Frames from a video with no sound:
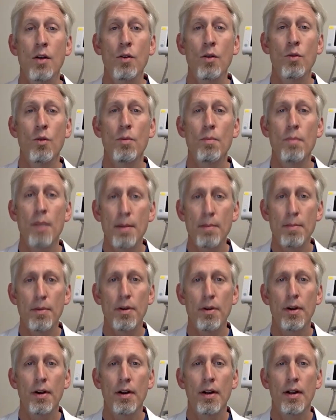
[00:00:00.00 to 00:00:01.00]

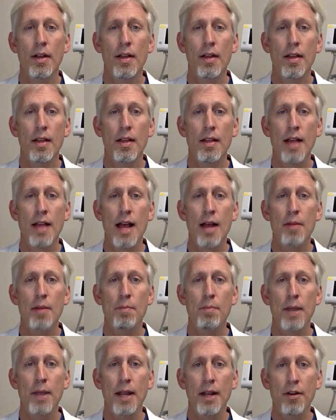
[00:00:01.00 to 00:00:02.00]
Remember that
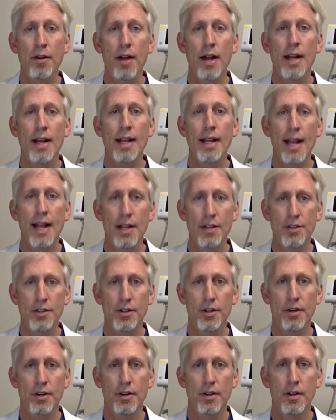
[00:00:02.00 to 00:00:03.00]
pancreatic
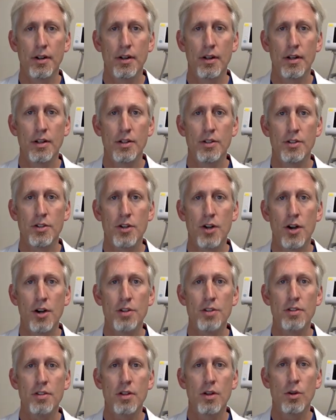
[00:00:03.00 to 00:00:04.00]
cancer
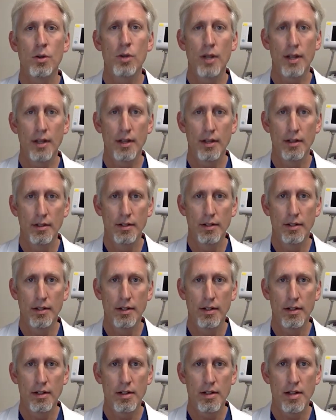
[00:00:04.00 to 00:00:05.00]
starts slowly,
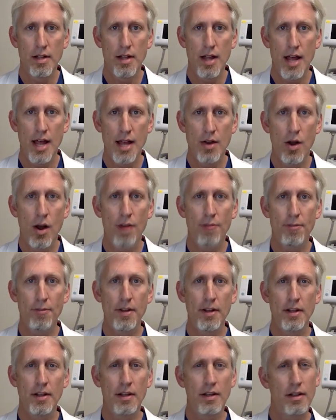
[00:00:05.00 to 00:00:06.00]
and
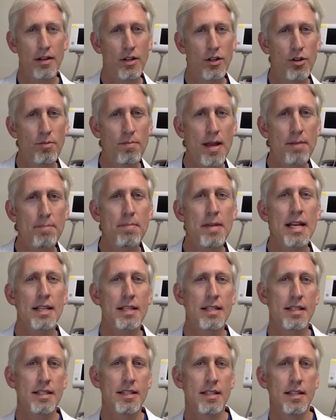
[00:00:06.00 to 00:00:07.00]
often you may
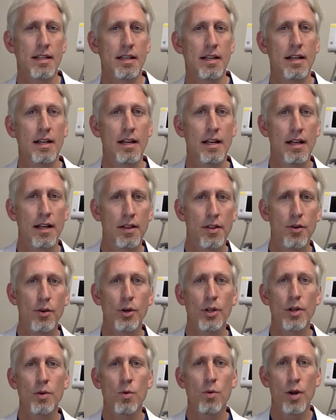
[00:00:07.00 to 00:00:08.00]
miss the
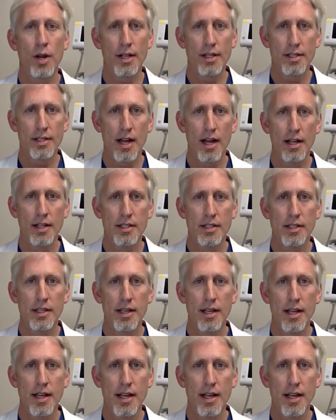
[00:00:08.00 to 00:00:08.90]
early warning signs.